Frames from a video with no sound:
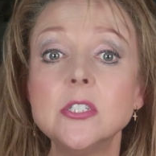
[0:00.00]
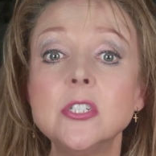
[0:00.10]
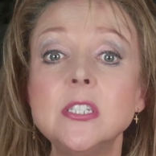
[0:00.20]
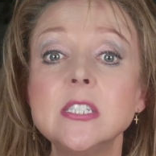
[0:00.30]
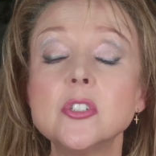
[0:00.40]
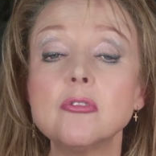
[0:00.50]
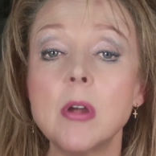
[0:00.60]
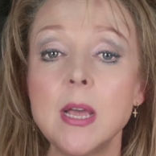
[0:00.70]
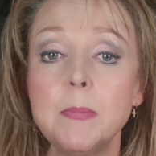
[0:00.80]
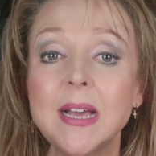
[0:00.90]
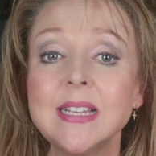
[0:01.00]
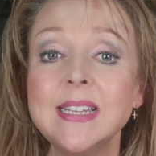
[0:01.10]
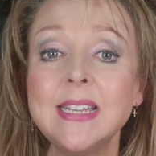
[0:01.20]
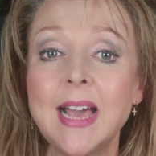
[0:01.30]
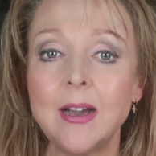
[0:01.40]
to describe
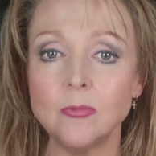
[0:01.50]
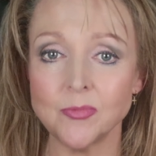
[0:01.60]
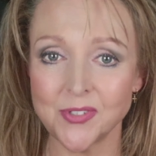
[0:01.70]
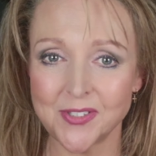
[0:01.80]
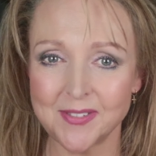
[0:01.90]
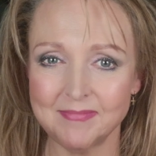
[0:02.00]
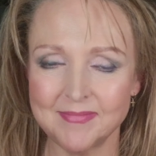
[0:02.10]
nouns.